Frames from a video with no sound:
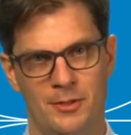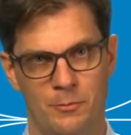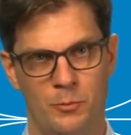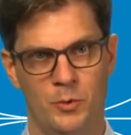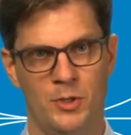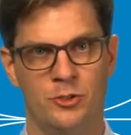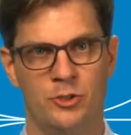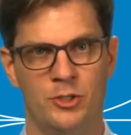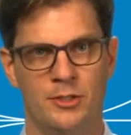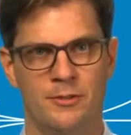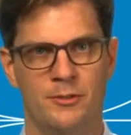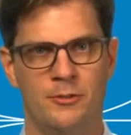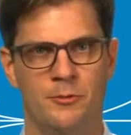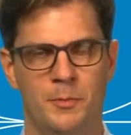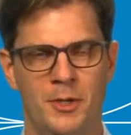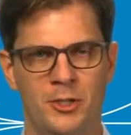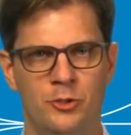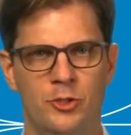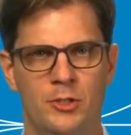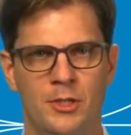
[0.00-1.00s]
which is
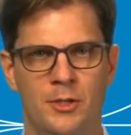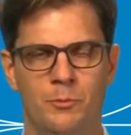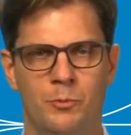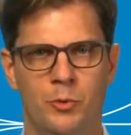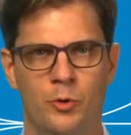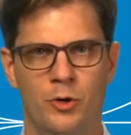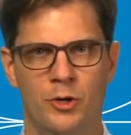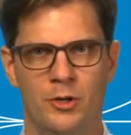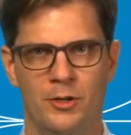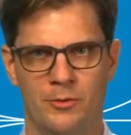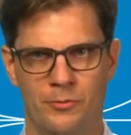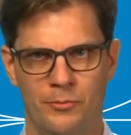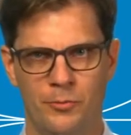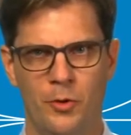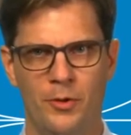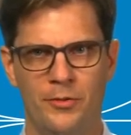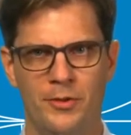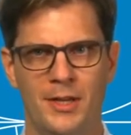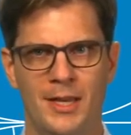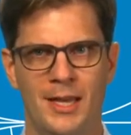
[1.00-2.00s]
especially important
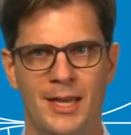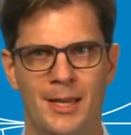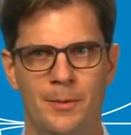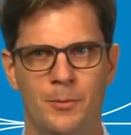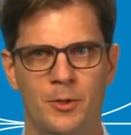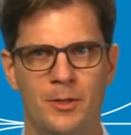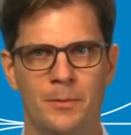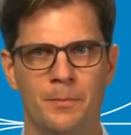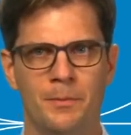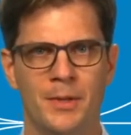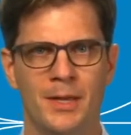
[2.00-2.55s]
for the cable.